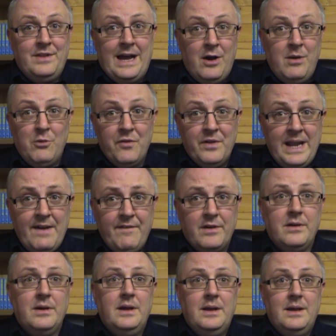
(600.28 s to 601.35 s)
now more than
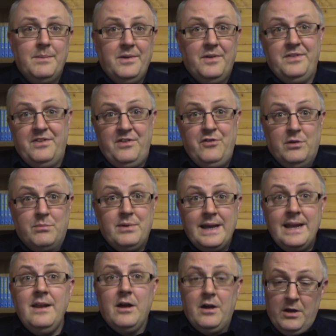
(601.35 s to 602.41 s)
ever, because this is your
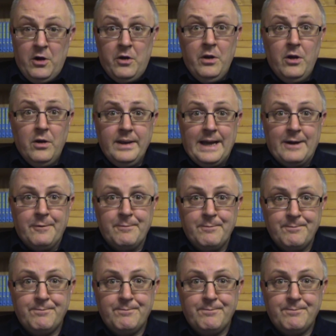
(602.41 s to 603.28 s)
brain on lockdown.